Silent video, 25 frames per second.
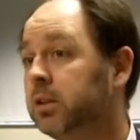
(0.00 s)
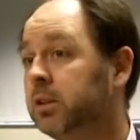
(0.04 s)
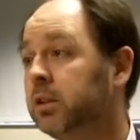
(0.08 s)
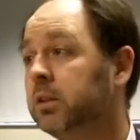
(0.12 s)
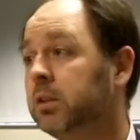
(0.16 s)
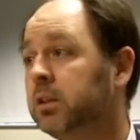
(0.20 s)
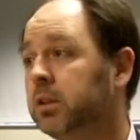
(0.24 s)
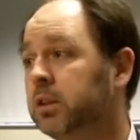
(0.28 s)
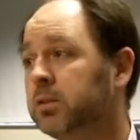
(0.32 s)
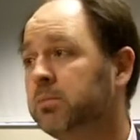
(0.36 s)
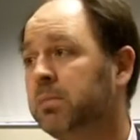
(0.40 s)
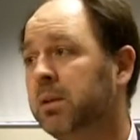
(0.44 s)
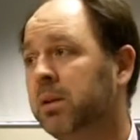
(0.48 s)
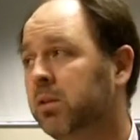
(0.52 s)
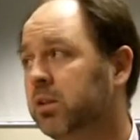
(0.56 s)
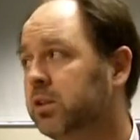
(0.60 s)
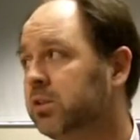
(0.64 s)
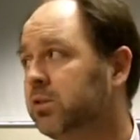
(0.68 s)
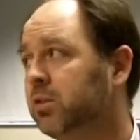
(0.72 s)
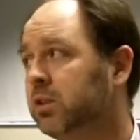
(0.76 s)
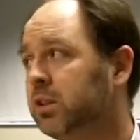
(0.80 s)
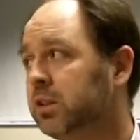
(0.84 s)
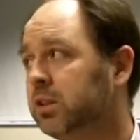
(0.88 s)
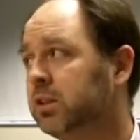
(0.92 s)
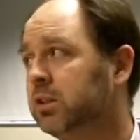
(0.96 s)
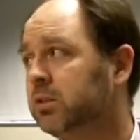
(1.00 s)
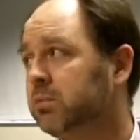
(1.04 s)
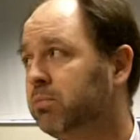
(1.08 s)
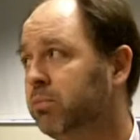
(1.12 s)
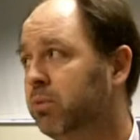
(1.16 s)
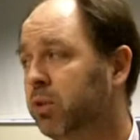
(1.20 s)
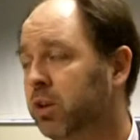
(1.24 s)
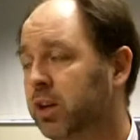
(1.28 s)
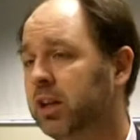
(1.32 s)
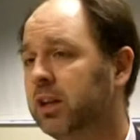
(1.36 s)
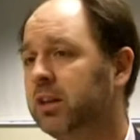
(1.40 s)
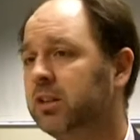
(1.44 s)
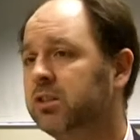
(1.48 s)
and the experience for this is
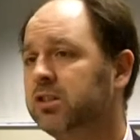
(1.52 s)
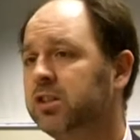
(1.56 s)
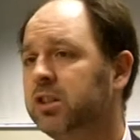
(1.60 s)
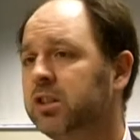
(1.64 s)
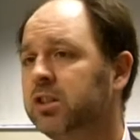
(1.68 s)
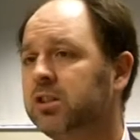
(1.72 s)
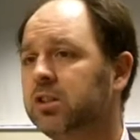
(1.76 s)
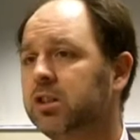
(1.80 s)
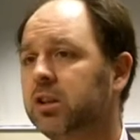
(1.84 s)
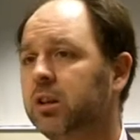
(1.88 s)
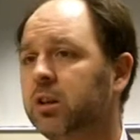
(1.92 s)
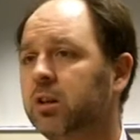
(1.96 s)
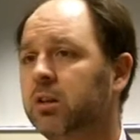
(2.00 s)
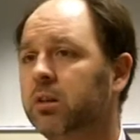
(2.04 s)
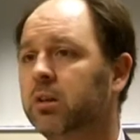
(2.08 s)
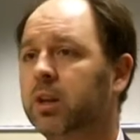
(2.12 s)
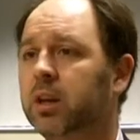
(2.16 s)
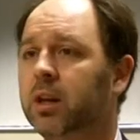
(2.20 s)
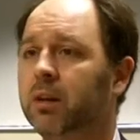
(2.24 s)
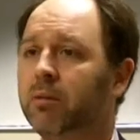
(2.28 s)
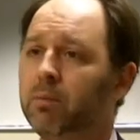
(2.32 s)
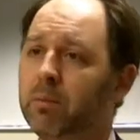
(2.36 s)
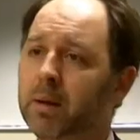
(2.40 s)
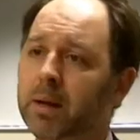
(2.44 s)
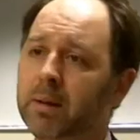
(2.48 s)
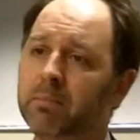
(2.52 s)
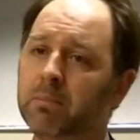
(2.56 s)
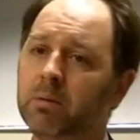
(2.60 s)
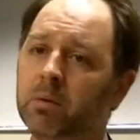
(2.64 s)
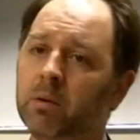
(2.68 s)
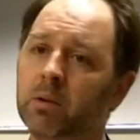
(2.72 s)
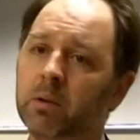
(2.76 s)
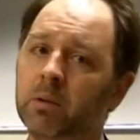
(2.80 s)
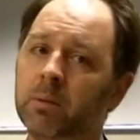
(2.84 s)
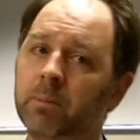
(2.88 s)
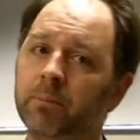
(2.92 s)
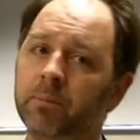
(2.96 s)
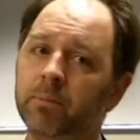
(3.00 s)
pretty consistent, that if
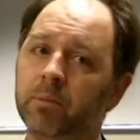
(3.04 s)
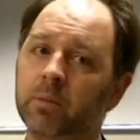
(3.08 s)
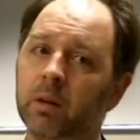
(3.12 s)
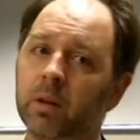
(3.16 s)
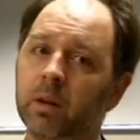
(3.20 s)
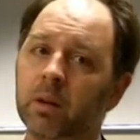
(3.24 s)
people